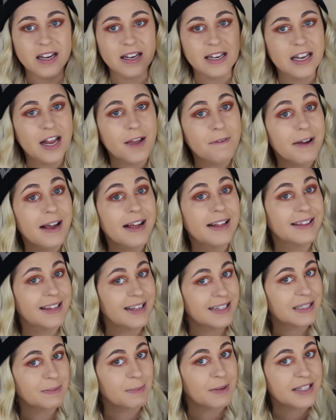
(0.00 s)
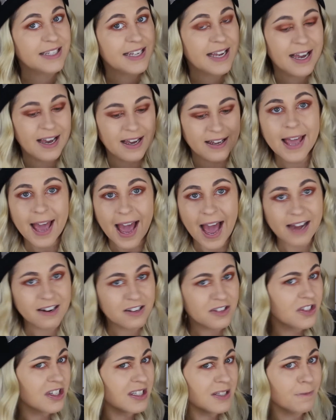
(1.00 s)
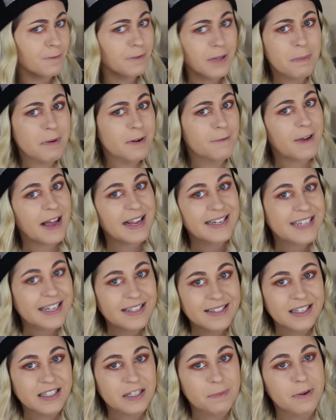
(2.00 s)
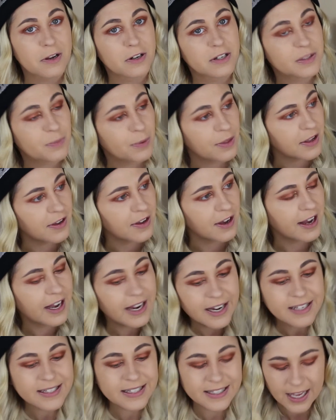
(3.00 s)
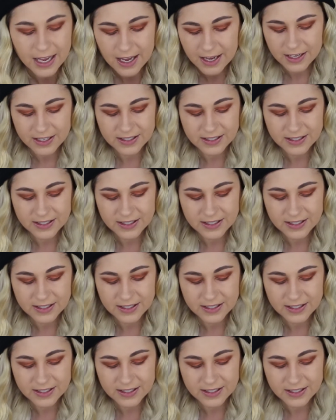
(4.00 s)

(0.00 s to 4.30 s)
It never lets me down, and it's just flippin' fantastic, to be honest with you guys.